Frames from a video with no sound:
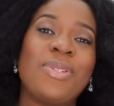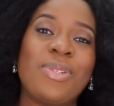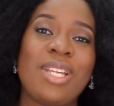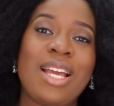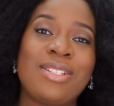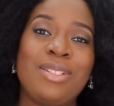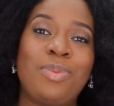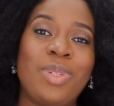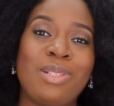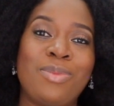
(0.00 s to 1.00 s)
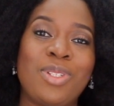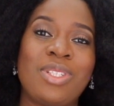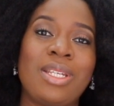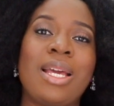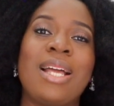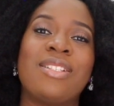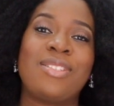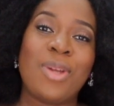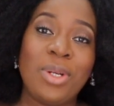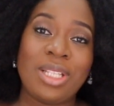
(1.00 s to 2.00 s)
So they actually played music, and
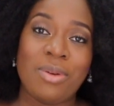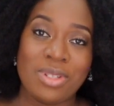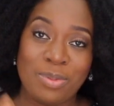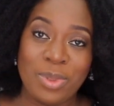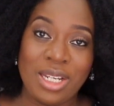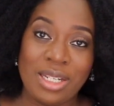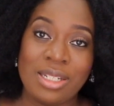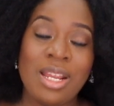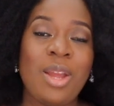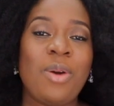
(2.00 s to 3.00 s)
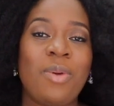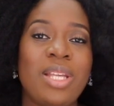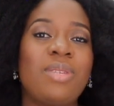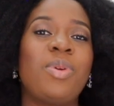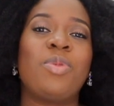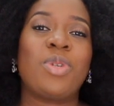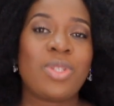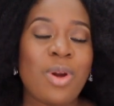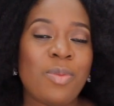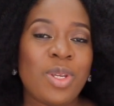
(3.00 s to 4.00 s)
the song that was playing when the baby
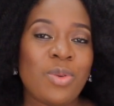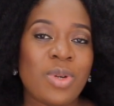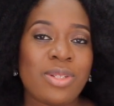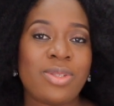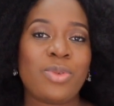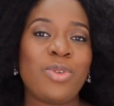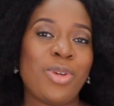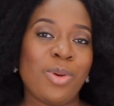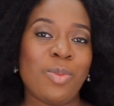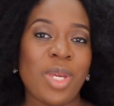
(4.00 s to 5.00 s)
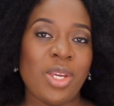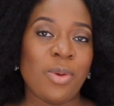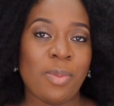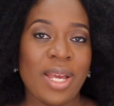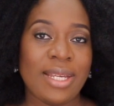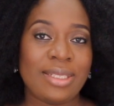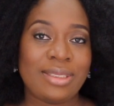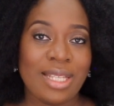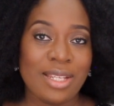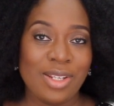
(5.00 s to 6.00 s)
was coming was Yemmie by
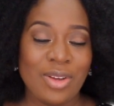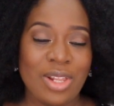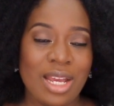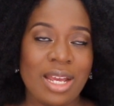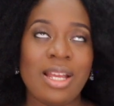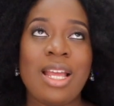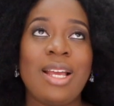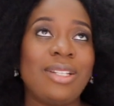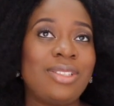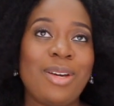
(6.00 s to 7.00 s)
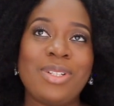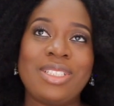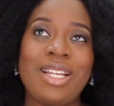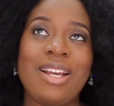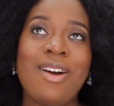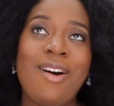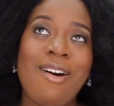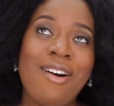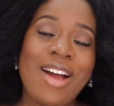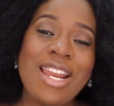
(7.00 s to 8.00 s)
Tiaras. So I was like,
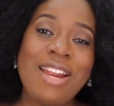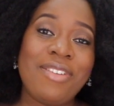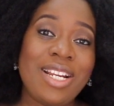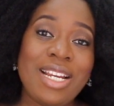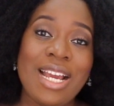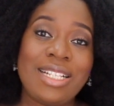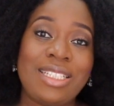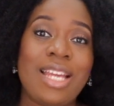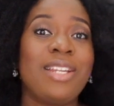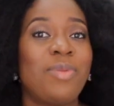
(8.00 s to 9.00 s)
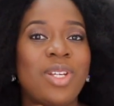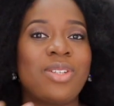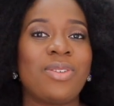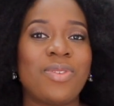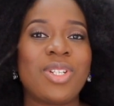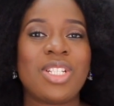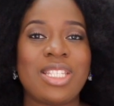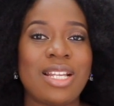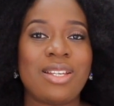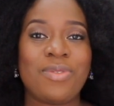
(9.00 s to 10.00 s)
oh, and I really like Tenny, because of course she
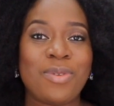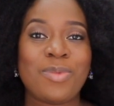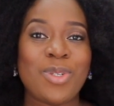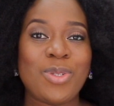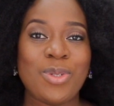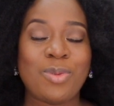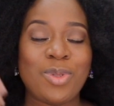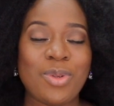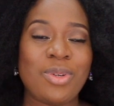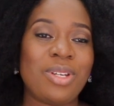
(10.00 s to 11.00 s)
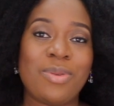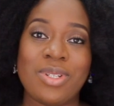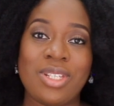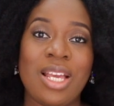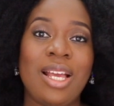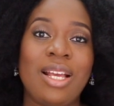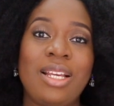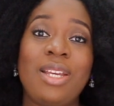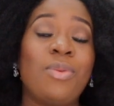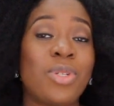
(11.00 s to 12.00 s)
started from YouTube. So it was
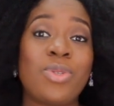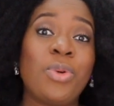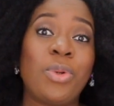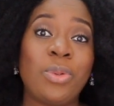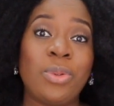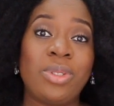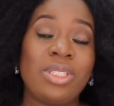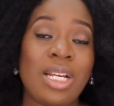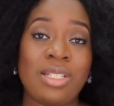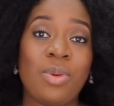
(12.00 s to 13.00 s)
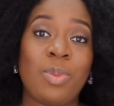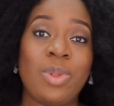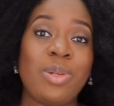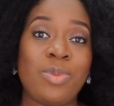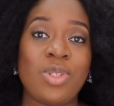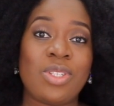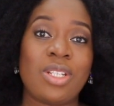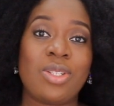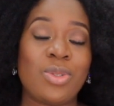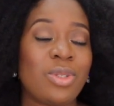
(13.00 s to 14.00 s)
it was so cool that they were playing
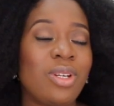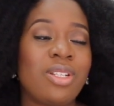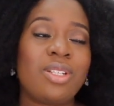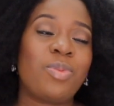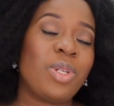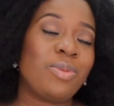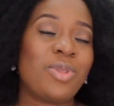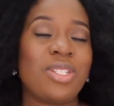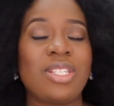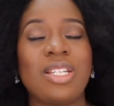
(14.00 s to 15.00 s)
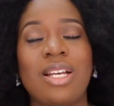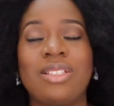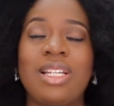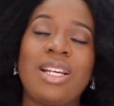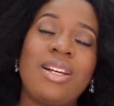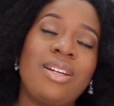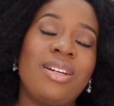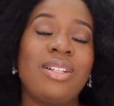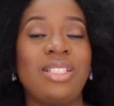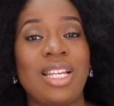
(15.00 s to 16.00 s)
music. So they were just playing music. I was like,
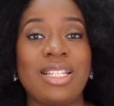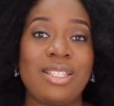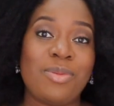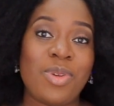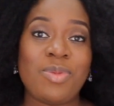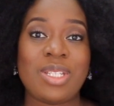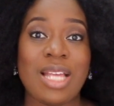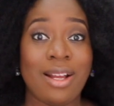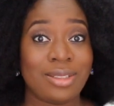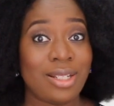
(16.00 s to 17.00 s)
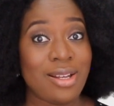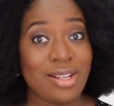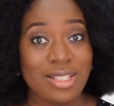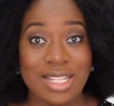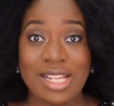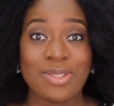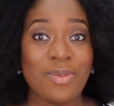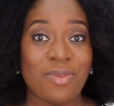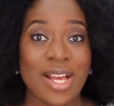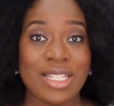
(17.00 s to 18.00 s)
oh, next thing, baby is out. Oh, that's
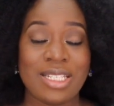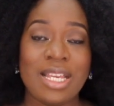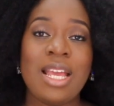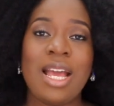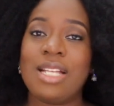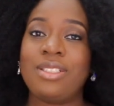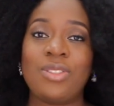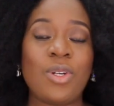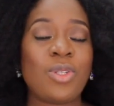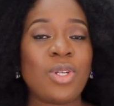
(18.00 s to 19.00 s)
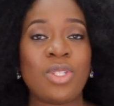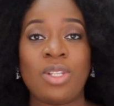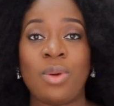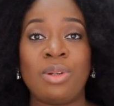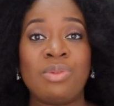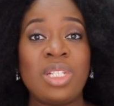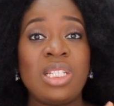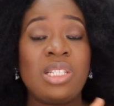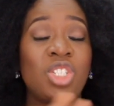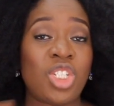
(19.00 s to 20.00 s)
so fast. And the doctors, they were
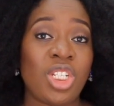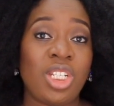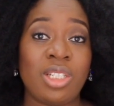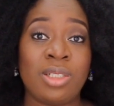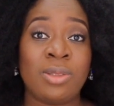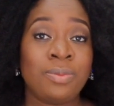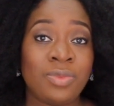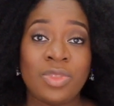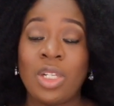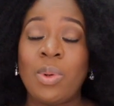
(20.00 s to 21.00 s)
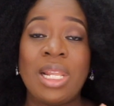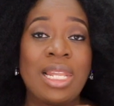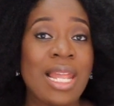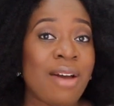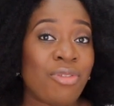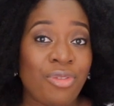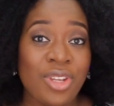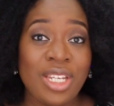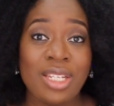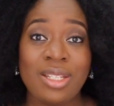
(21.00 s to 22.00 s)
really chill. They were
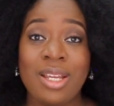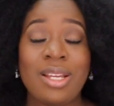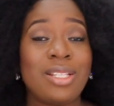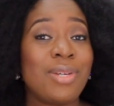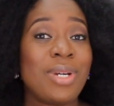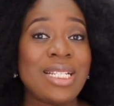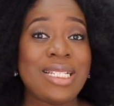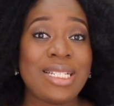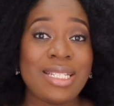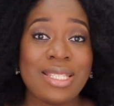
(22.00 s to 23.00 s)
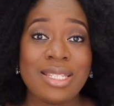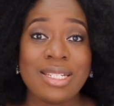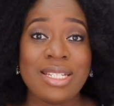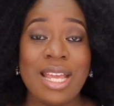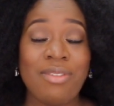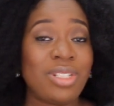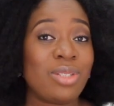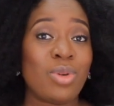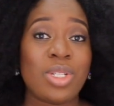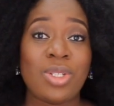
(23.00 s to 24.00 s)
laughing. They were gisting.
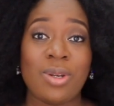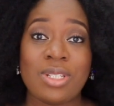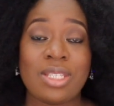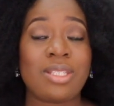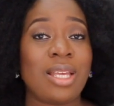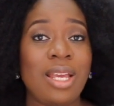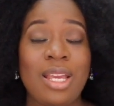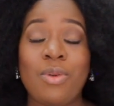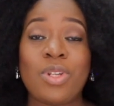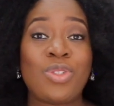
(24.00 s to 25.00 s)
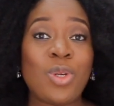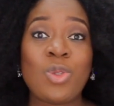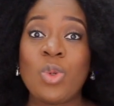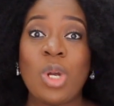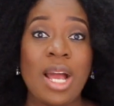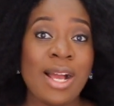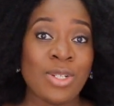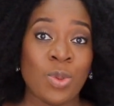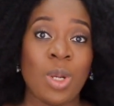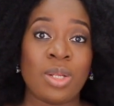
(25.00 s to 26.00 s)
Everything was just, it was just so
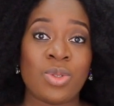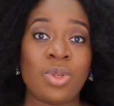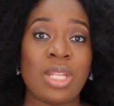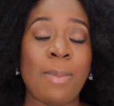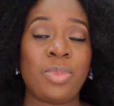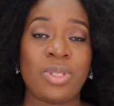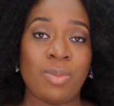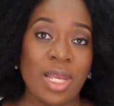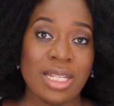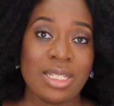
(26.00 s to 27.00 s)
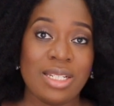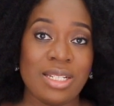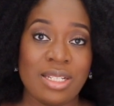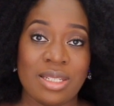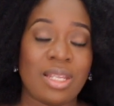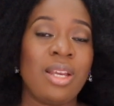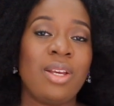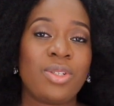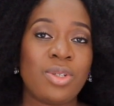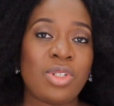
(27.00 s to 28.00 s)
casual. So that puts me at ease.
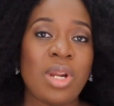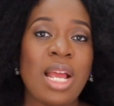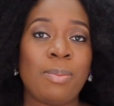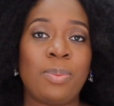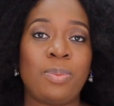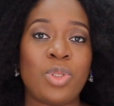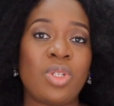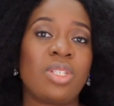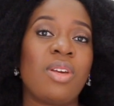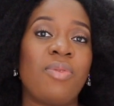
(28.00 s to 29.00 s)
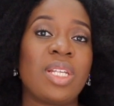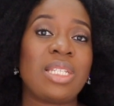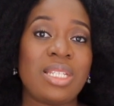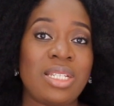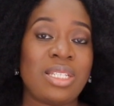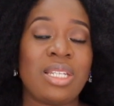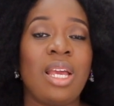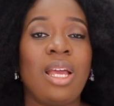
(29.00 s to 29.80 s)
So try and put yourself at ease.